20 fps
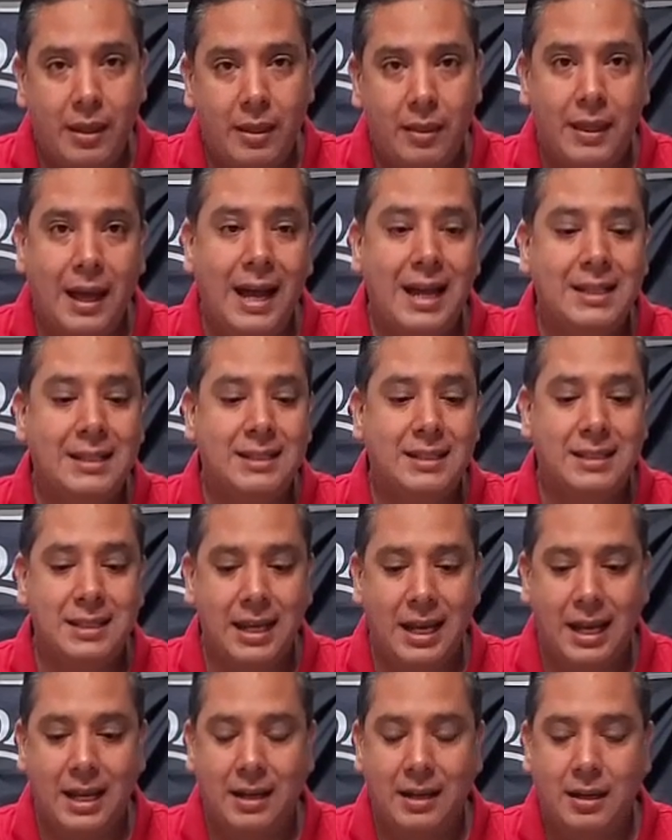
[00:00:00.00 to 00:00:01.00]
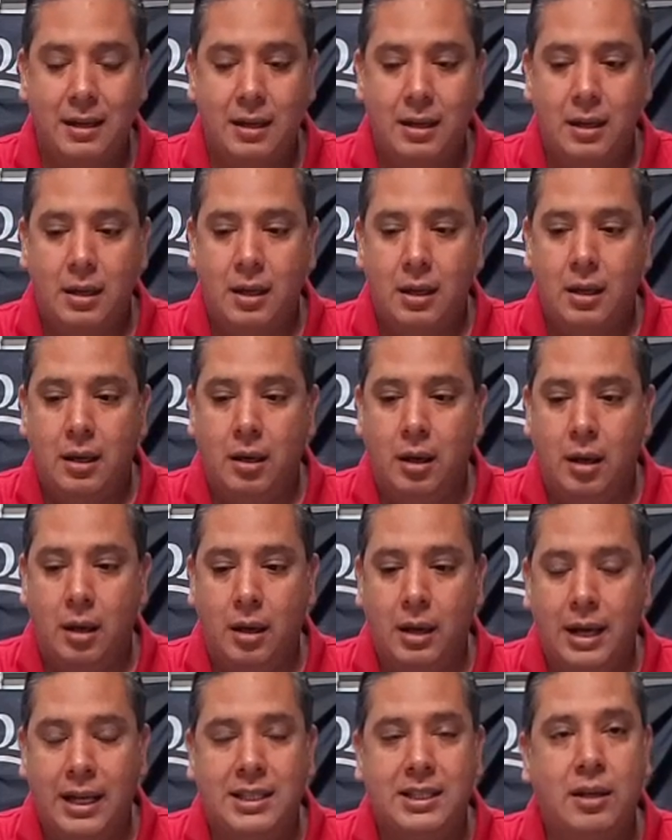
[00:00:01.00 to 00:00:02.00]
That said,
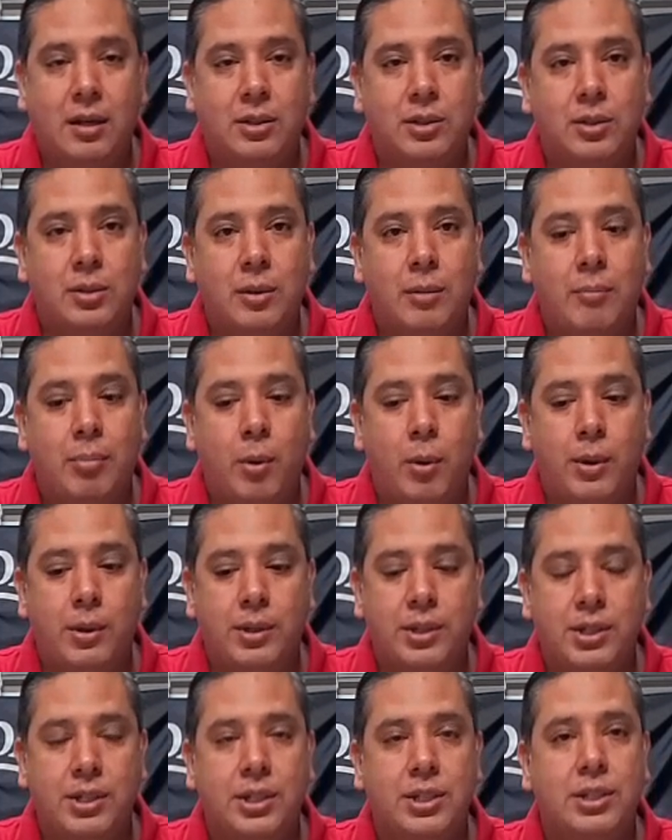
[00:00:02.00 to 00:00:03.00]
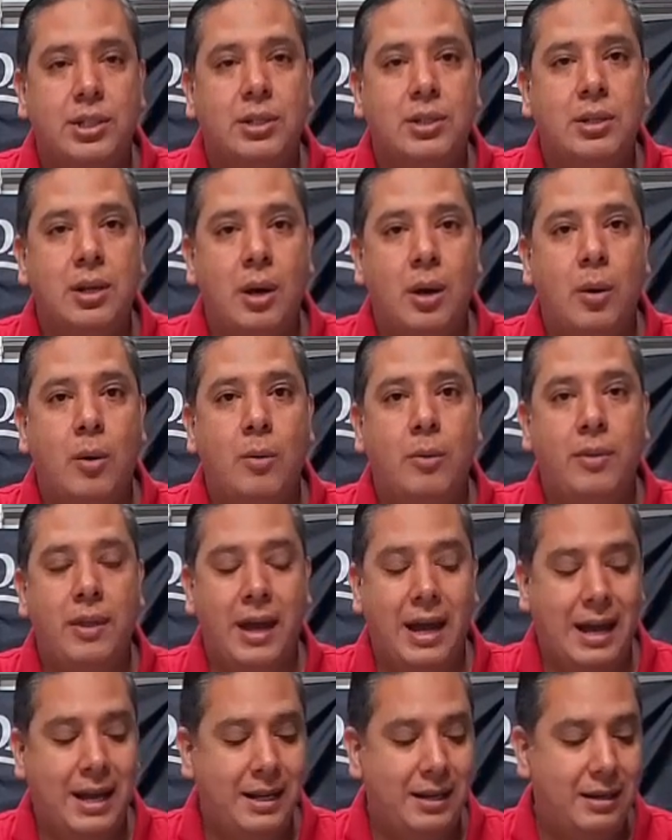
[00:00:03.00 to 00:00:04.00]
it's also important to just know
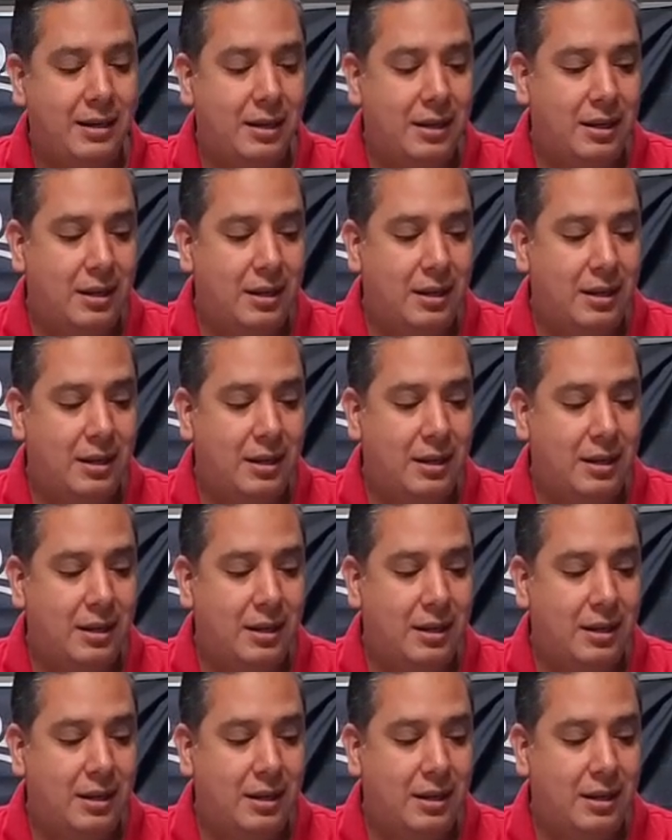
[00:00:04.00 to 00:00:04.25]
that,